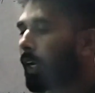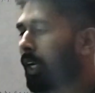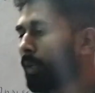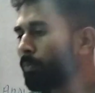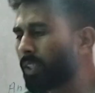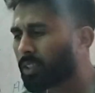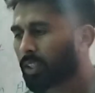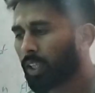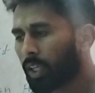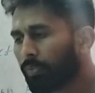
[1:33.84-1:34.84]
And name means,
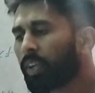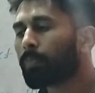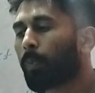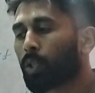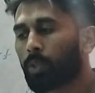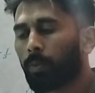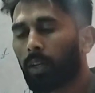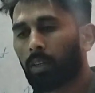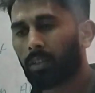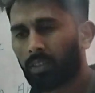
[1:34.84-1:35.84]
if it is
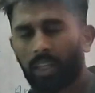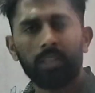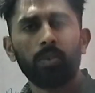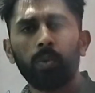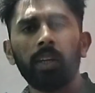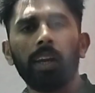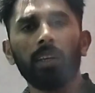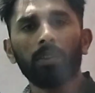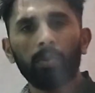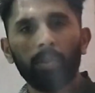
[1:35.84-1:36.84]
possible, there is no need I
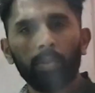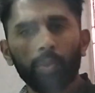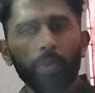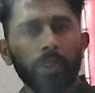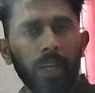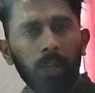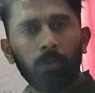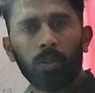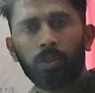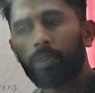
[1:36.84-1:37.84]
think to use your
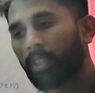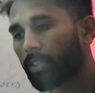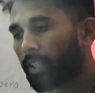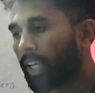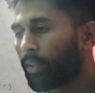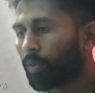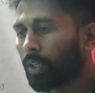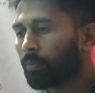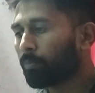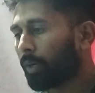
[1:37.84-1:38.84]
surname also. Just tell your
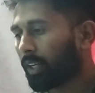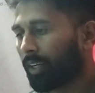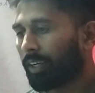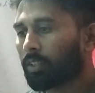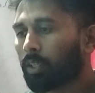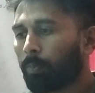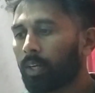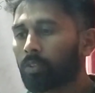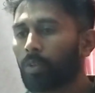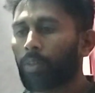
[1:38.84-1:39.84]
name, but it
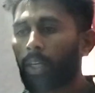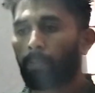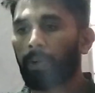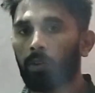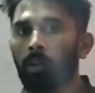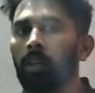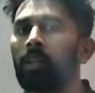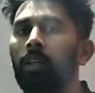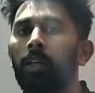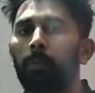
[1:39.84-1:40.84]
depends on that
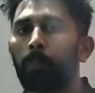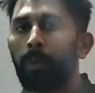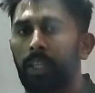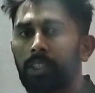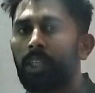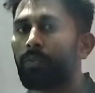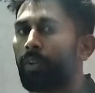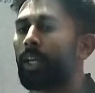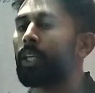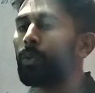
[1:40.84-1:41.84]
particular place that
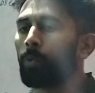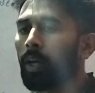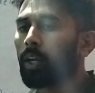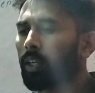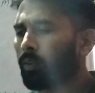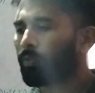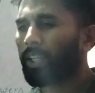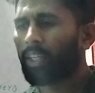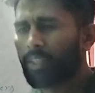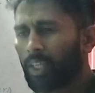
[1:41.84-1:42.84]
where you are. If
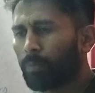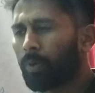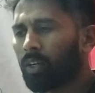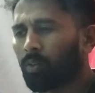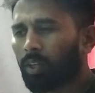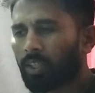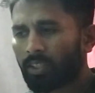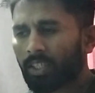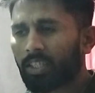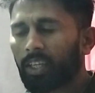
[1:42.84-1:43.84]
there is any particular,
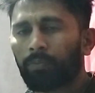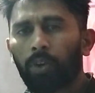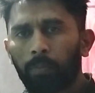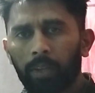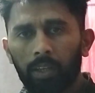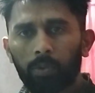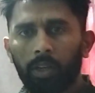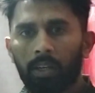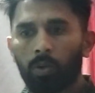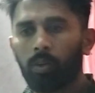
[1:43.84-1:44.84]
it's just informal, you
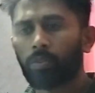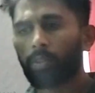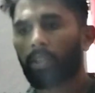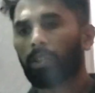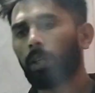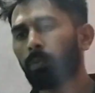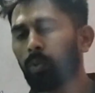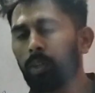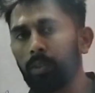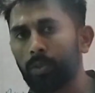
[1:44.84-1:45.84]
are introducing yourself,
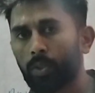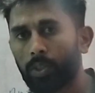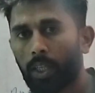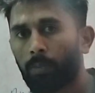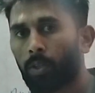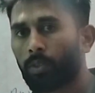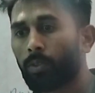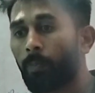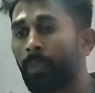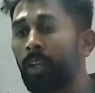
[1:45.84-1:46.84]
you can use your surname
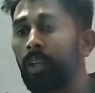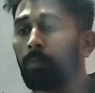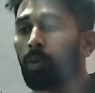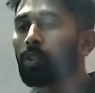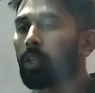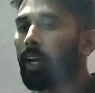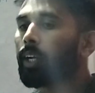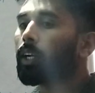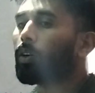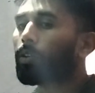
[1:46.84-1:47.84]
also, because
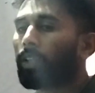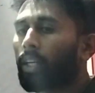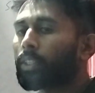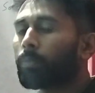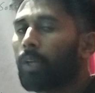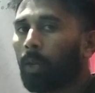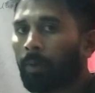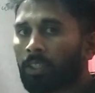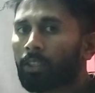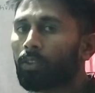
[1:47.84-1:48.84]
right now there are some
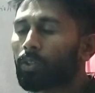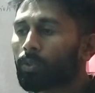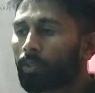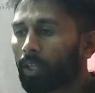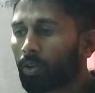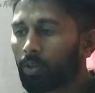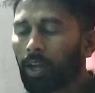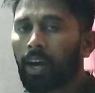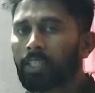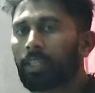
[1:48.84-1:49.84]
MNCs also, they are
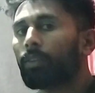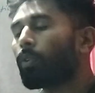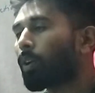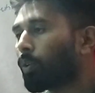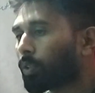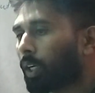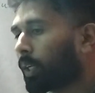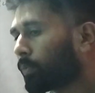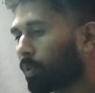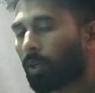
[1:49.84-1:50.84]
not asking for your
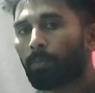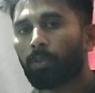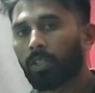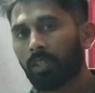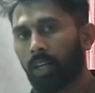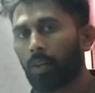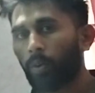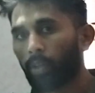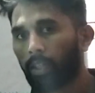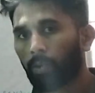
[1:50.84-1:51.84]
surname, so you have to just tell
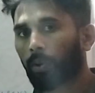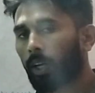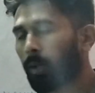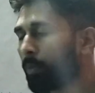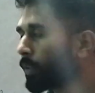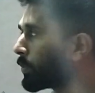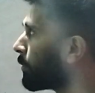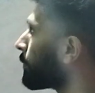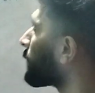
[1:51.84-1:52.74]
only your name also.